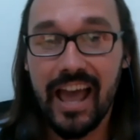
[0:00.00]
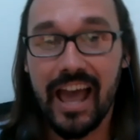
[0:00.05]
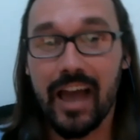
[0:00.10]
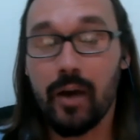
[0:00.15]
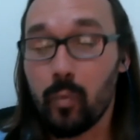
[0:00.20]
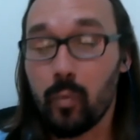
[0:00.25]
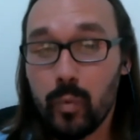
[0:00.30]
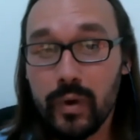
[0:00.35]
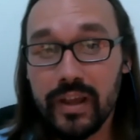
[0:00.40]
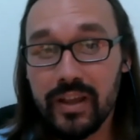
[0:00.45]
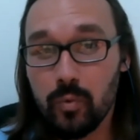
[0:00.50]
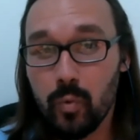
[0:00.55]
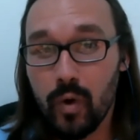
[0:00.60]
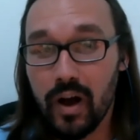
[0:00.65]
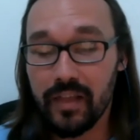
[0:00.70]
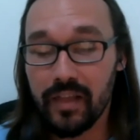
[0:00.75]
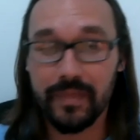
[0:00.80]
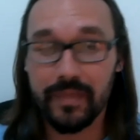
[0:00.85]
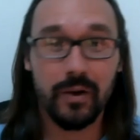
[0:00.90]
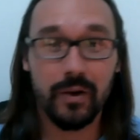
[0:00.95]
And we
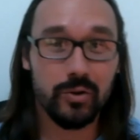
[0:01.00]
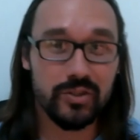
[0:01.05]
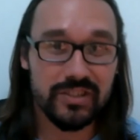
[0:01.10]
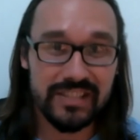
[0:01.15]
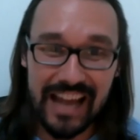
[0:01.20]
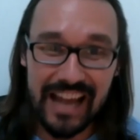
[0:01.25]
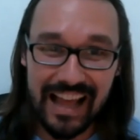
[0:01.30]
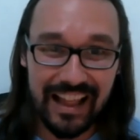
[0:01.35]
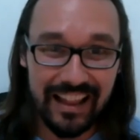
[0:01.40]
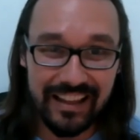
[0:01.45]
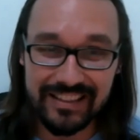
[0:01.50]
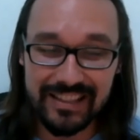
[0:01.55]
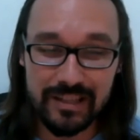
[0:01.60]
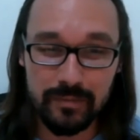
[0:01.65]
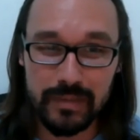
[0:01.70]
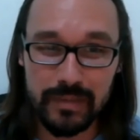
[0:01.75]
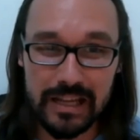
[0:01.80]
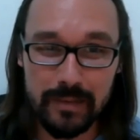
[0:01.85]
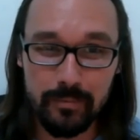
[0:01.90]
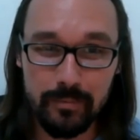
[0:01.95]
want those
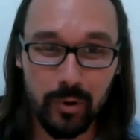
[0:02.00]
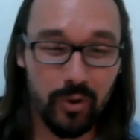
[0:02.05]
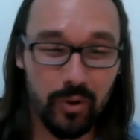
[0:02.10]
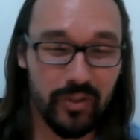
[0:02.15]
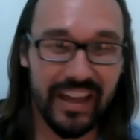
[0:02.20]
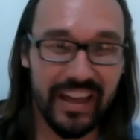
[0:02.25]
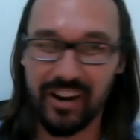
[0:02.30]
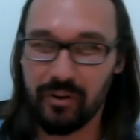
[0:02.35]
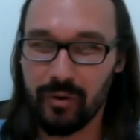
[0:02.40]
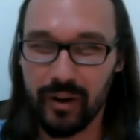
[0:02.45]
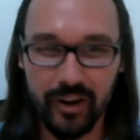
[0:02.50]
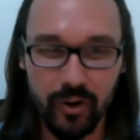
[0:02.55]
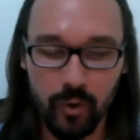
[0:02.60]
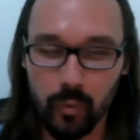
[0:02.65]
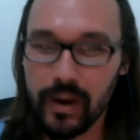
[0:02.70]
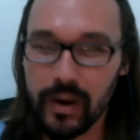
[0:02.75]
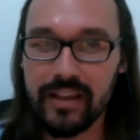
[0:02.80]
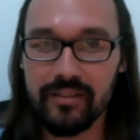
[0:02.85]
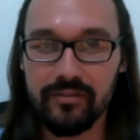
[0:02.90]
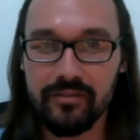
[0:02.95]
talented people that are a
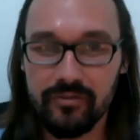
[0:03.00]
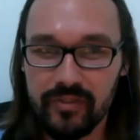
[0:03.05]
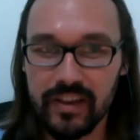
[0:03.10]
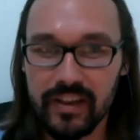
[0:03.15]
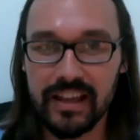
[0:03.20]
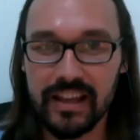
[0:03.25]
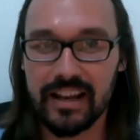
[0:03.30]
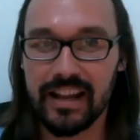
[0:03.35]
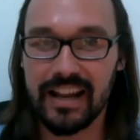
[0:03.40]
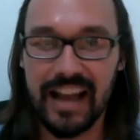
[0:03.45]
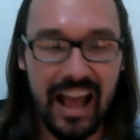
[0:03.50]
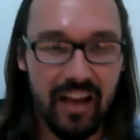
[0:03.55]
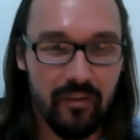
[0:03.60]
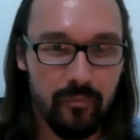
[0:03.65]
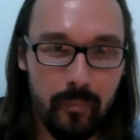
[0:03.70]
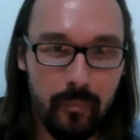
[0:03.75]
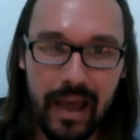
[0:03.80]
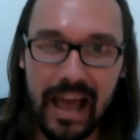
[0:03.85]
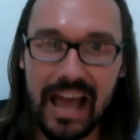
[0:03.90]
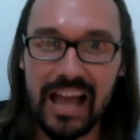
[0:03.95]
great fit and have
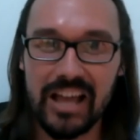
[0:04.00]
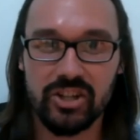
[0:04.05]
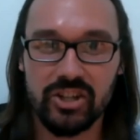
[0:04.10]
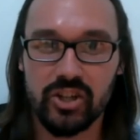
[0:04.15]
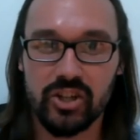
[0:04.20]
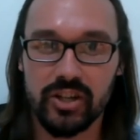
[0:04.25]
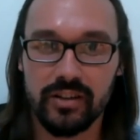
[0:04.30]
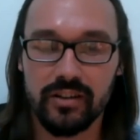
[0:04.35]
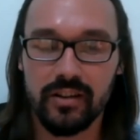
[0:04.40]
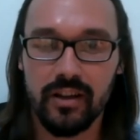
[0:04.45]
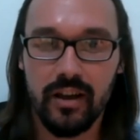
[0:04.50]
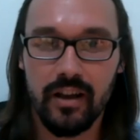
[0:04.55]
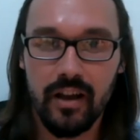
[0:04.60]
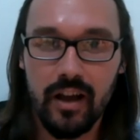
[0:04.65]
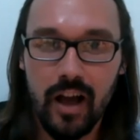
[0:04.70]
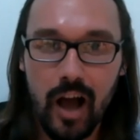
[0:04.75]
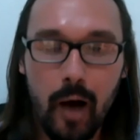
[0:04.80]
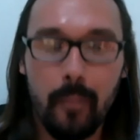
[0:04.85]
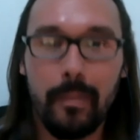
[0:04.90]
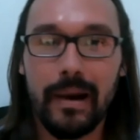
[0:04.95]
passion
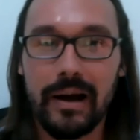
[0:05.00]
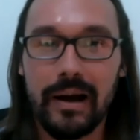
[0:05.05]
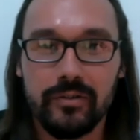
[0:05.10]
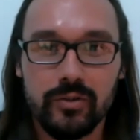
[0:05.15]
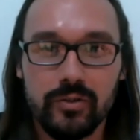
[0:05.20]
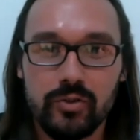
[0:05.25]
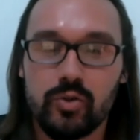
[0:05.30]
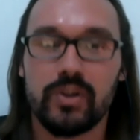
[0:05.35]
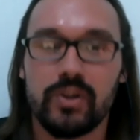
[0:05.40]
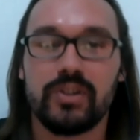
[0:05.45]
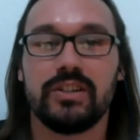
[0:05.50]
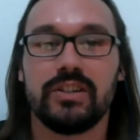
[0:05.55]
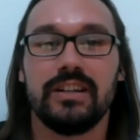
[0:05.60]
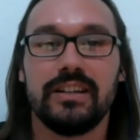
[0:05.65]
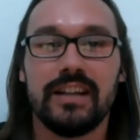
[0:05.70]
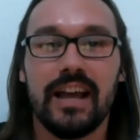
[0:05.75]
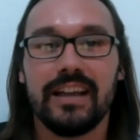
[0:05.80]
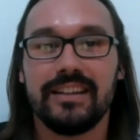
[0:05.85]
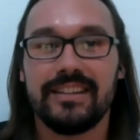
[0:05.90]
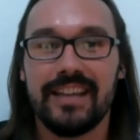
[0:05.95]
about nutrition and
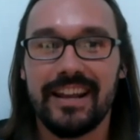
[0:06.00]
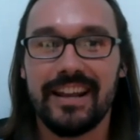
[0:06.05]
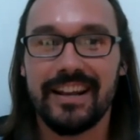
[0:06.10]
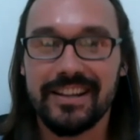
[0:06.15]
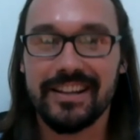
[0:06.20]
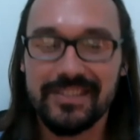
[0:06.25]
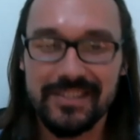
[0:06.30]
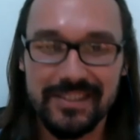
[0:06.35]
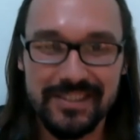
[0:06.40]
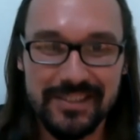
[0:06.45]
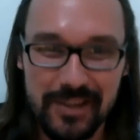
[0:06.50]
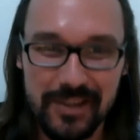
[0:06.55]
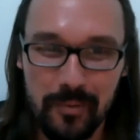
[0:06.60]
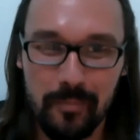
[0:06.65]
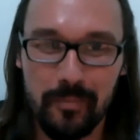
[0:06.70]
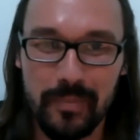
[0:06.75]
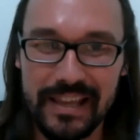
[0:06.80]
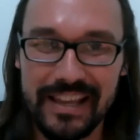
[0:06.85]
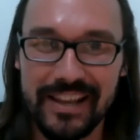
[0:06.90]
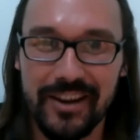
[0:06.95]
dietetics to
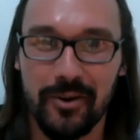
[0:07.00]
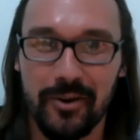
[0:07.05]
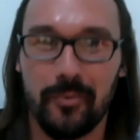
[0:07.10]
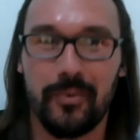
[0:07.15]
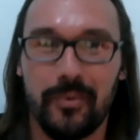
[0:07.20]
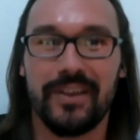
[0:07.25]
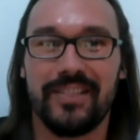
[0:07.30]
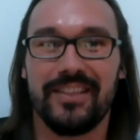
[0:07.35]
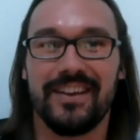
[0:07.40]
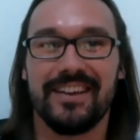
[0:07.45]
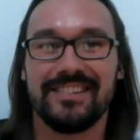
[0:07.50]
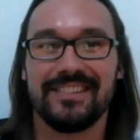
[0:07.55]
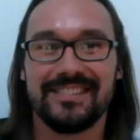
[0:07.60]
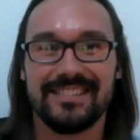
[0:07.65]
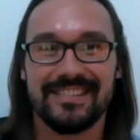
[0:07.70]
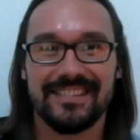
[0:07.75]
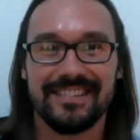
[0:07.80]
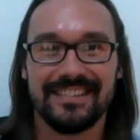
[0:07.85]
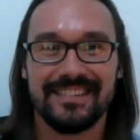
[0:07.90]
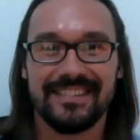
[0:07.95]
be here with us.